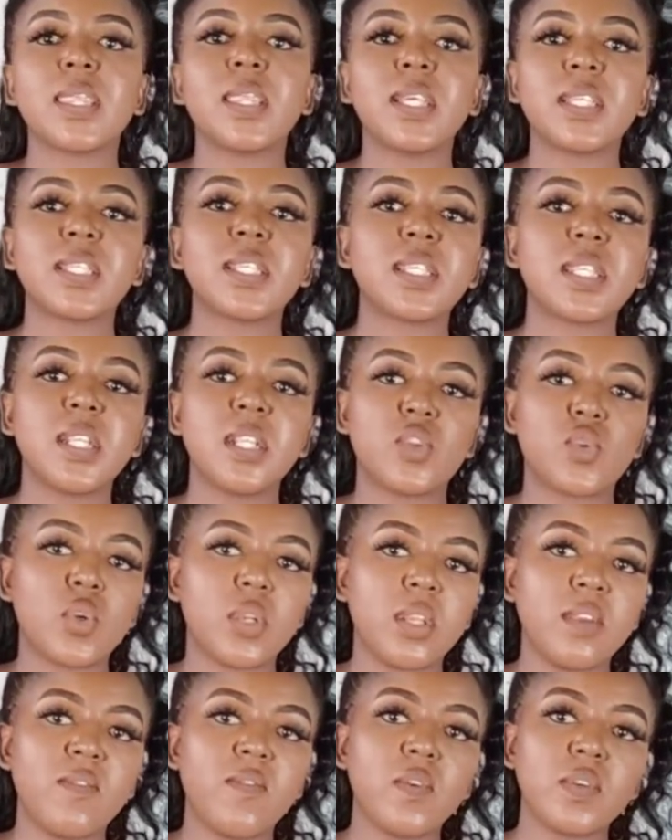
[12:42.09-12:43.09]
This is
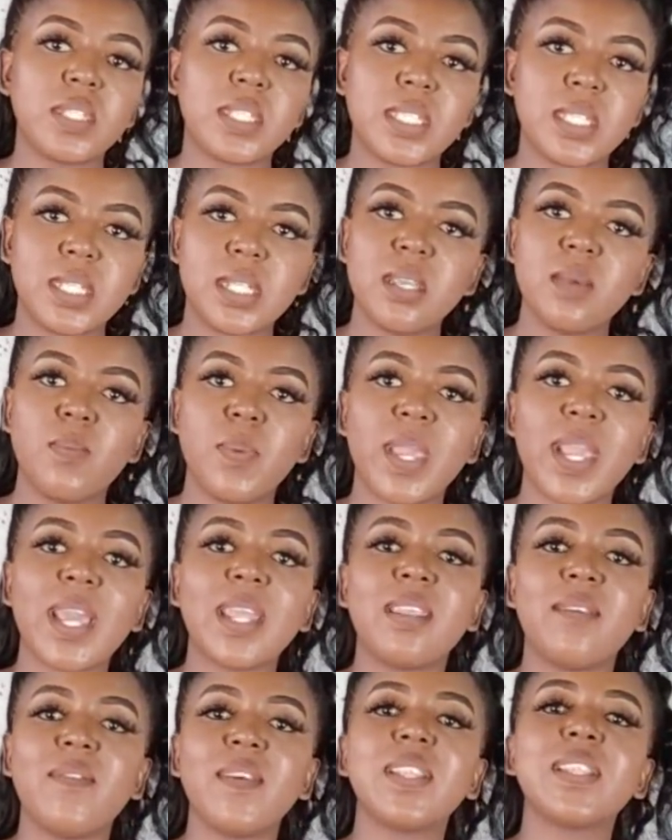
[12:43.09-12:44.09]
literally for sleeping.
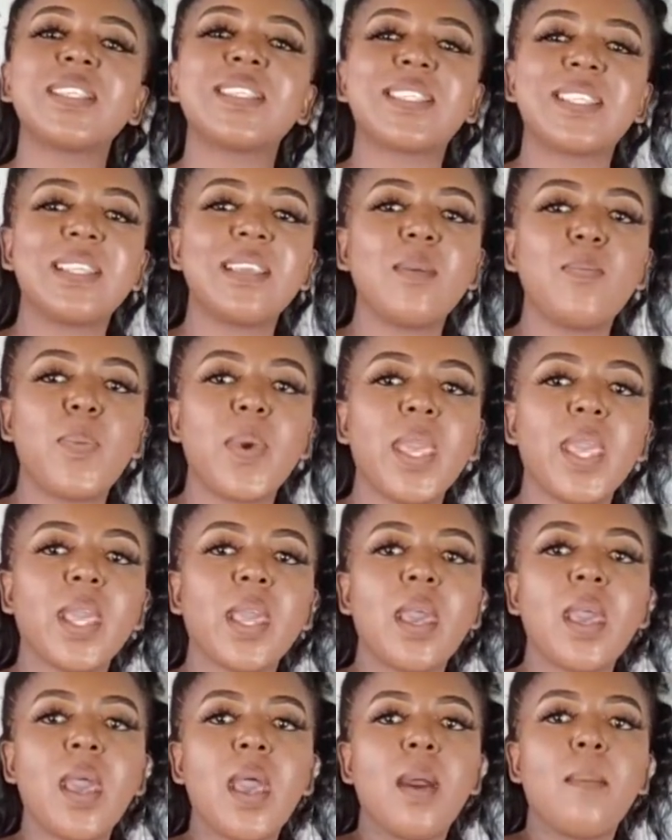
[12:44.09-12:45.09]
And even
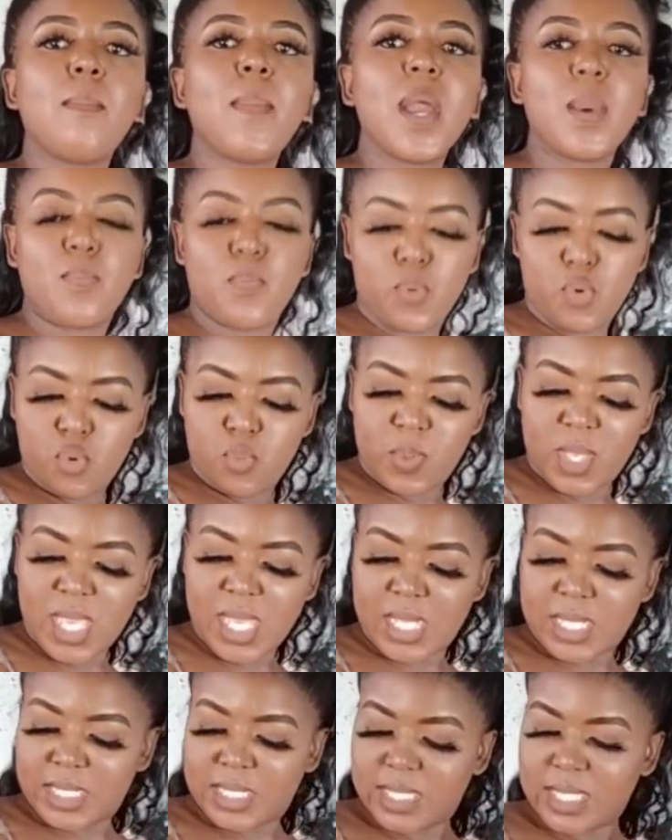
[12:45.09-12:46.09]
sleeping, my boob
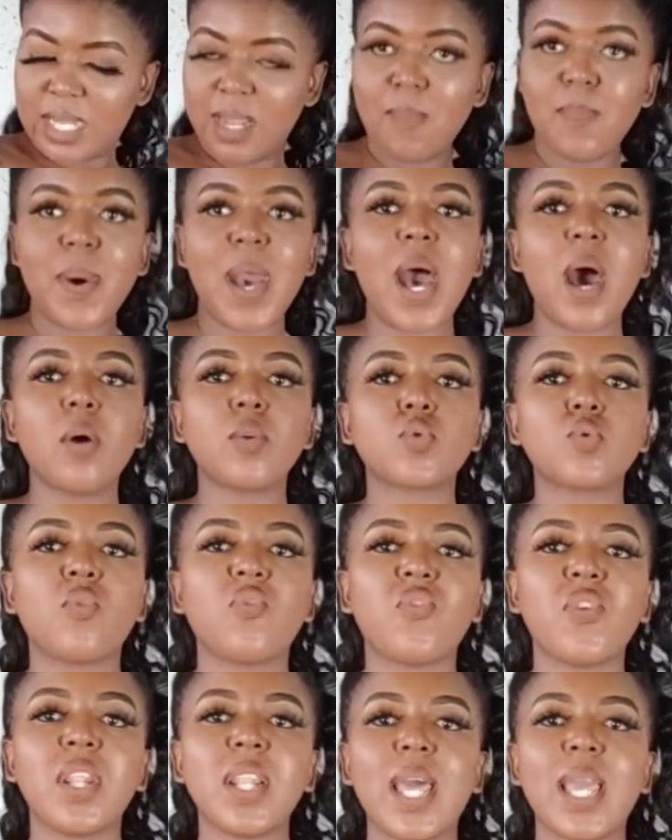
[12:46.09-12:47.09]
can slip out or
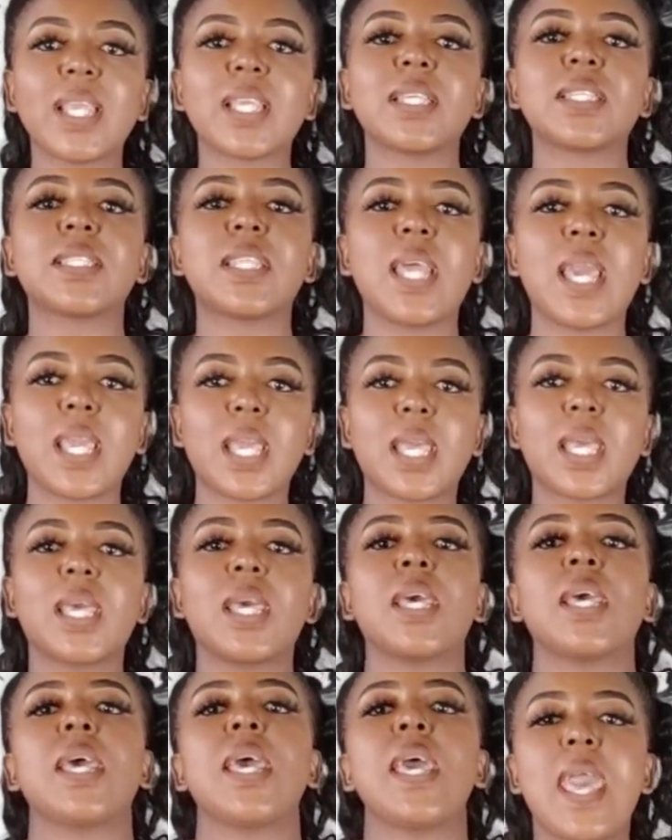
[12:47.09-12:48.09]
feel like it's like
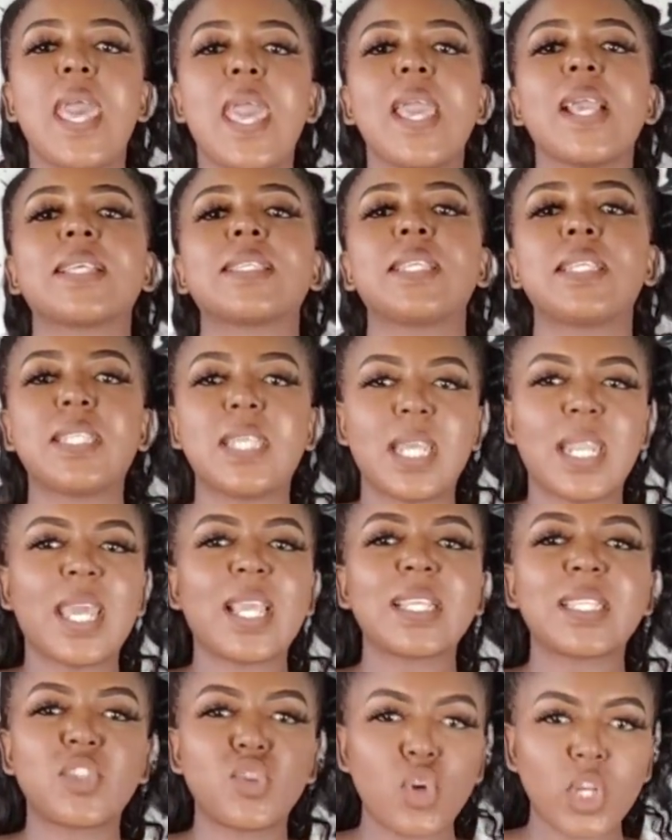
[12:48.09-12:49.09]
exiting.
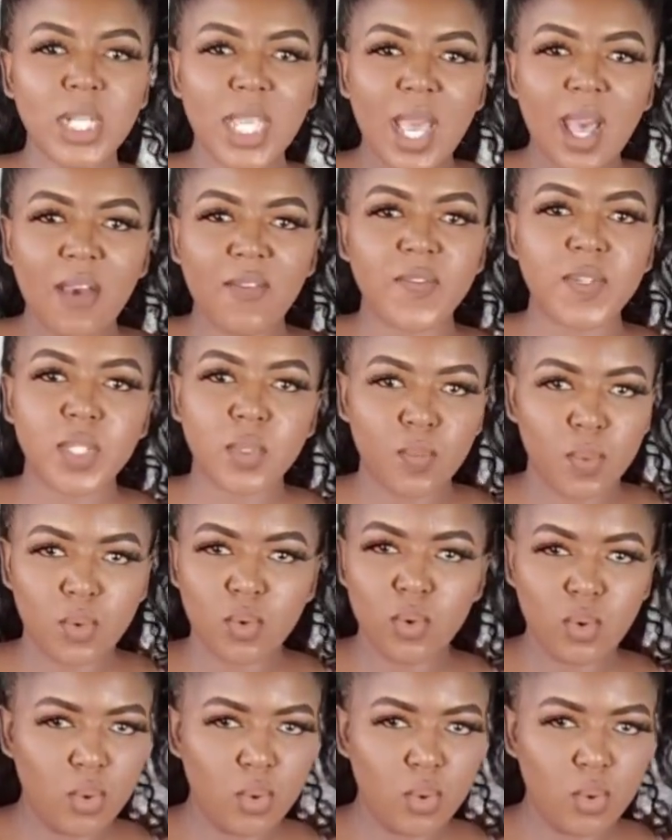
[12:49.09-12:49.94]
Like it's not comfortable.